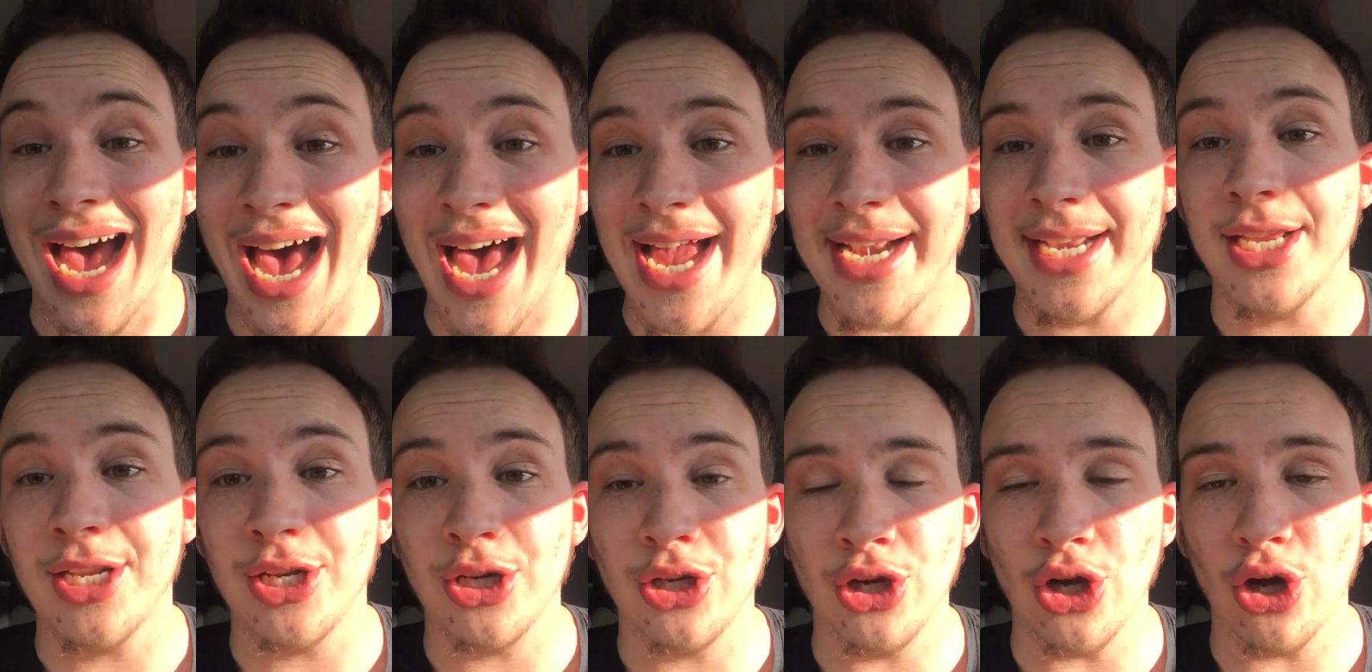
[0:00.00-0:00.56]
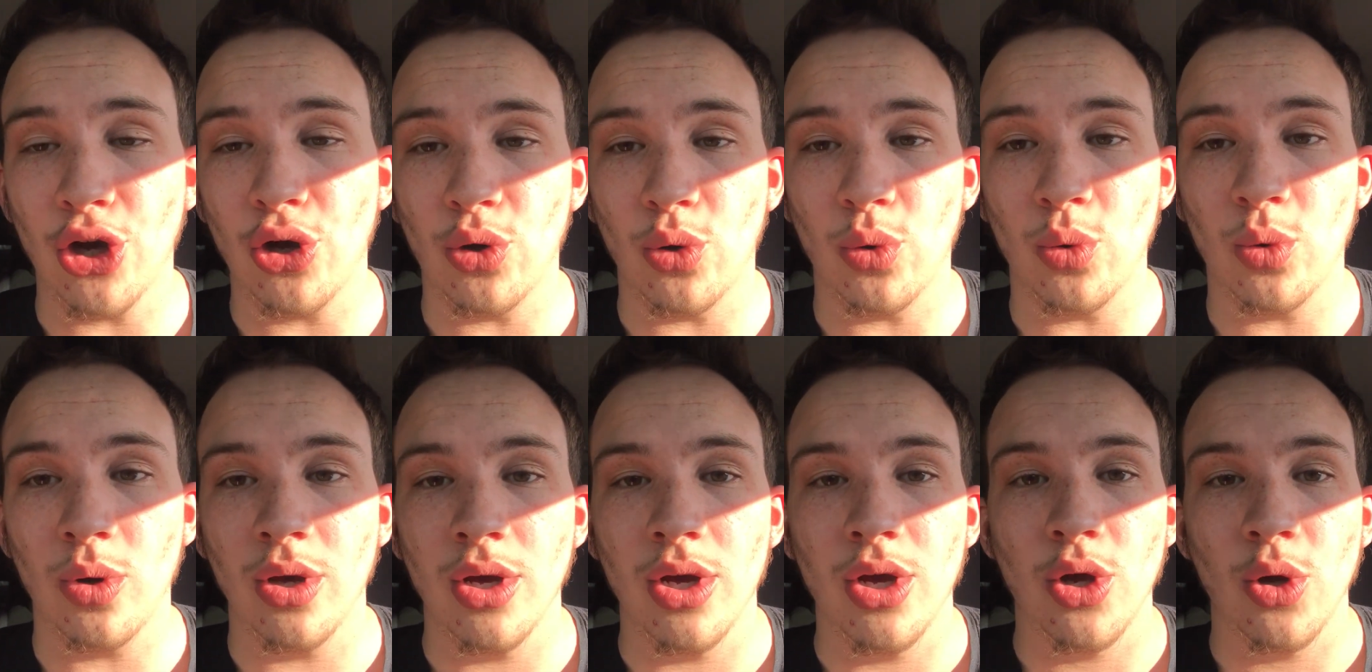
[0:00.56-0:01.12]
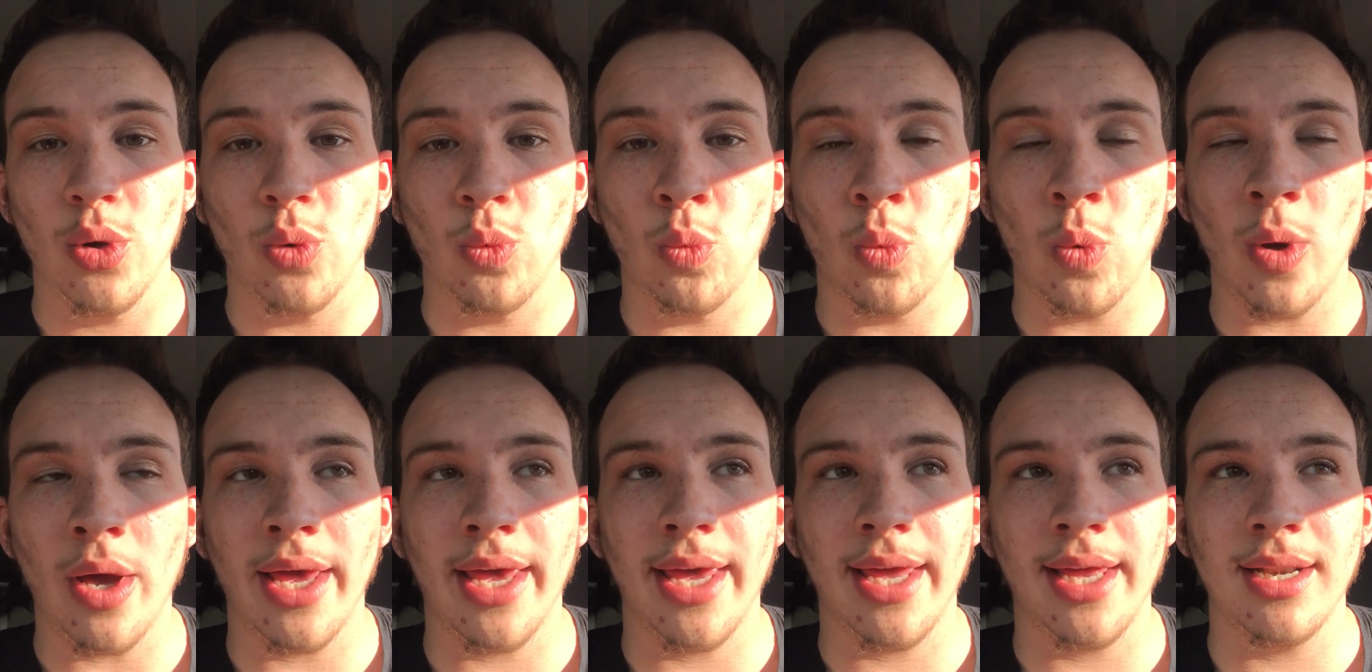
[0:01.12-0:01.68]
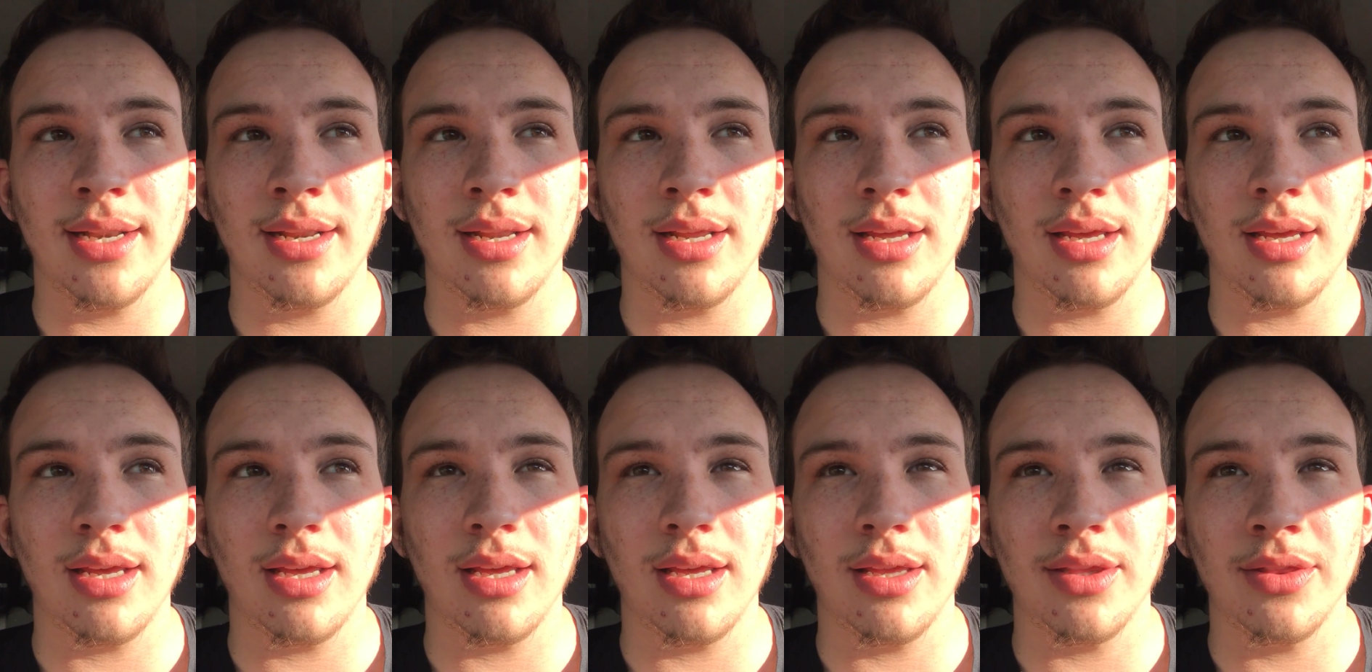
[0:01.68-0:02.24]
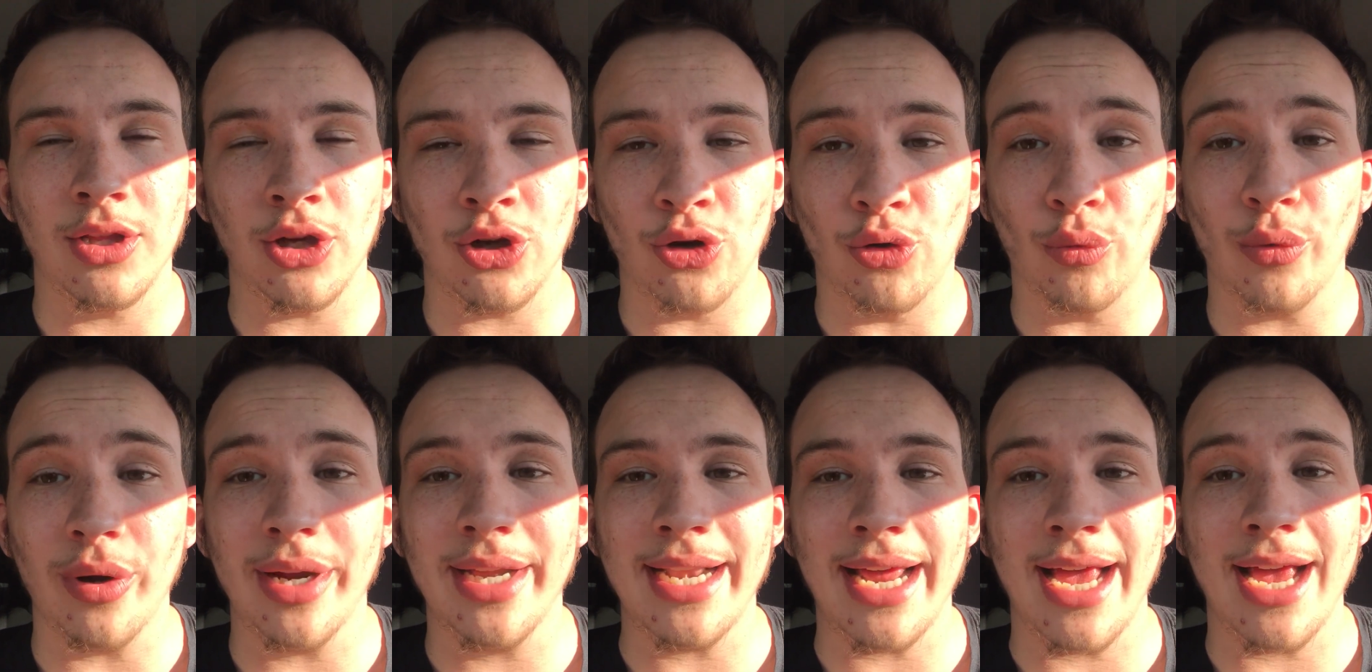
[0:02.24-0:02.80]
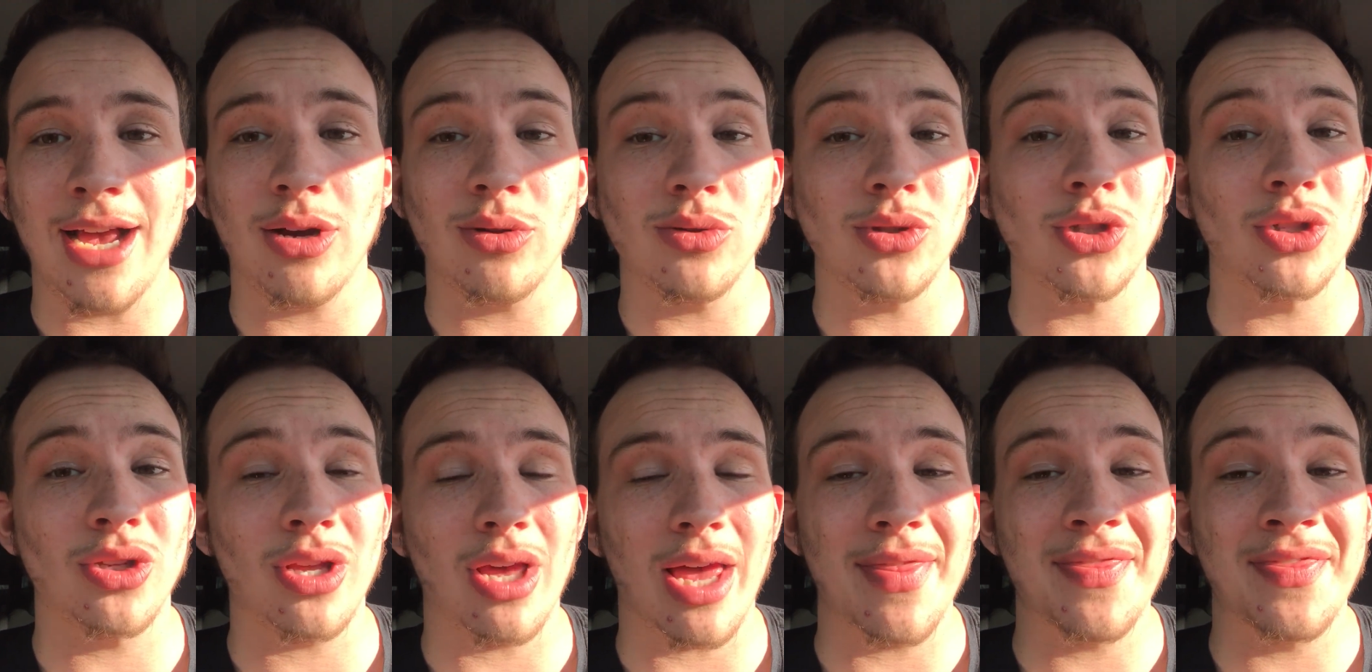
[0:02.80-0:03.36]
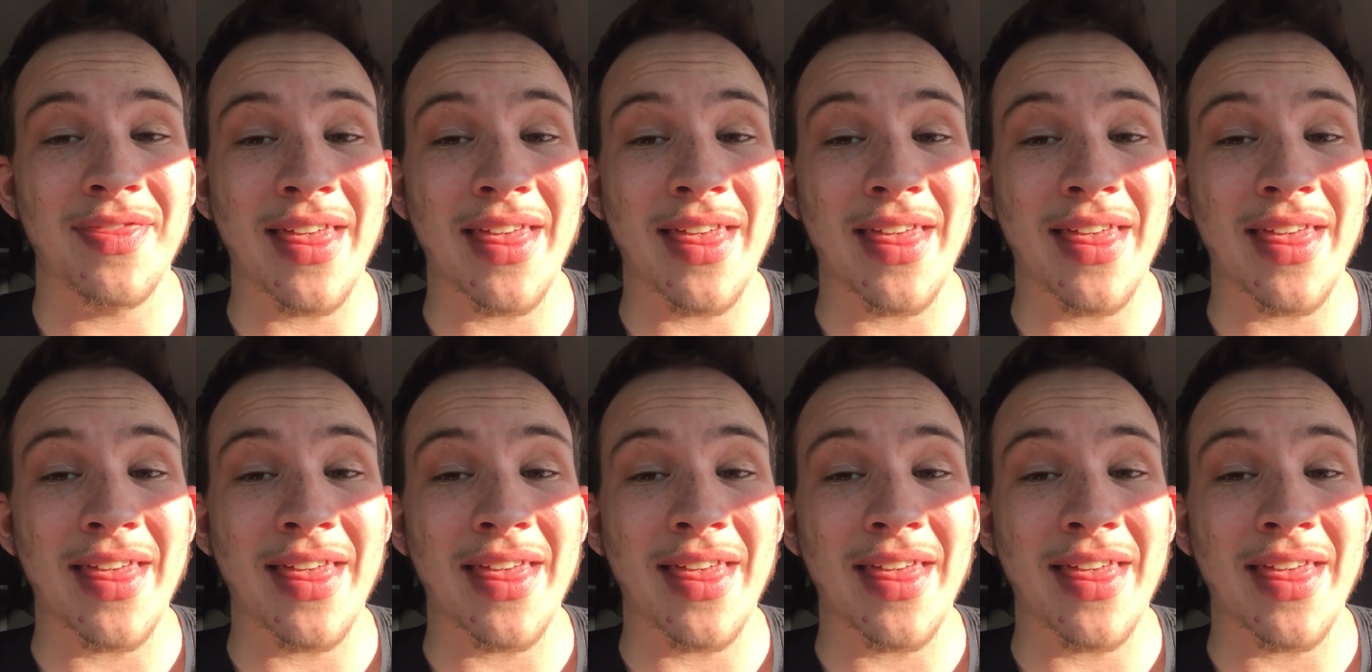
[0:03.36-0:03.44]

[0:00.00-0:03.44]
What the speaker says: I didn't know when the greenhouse,